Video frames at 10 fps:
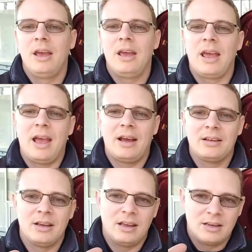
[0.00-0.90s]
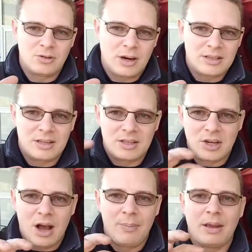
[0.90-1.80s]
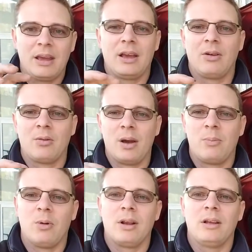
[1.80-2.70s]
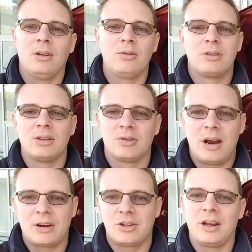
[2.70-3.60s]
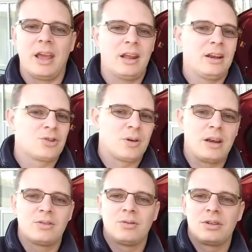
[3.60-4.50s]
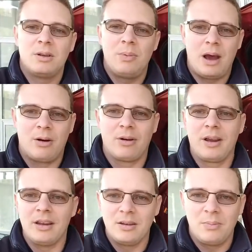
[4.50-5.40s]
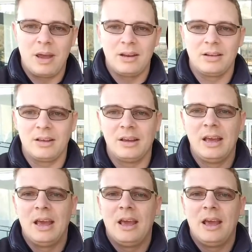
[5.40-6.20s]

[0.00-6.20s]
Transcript: It tries to stop and get grip when it loses traction, and it transfers the power independently.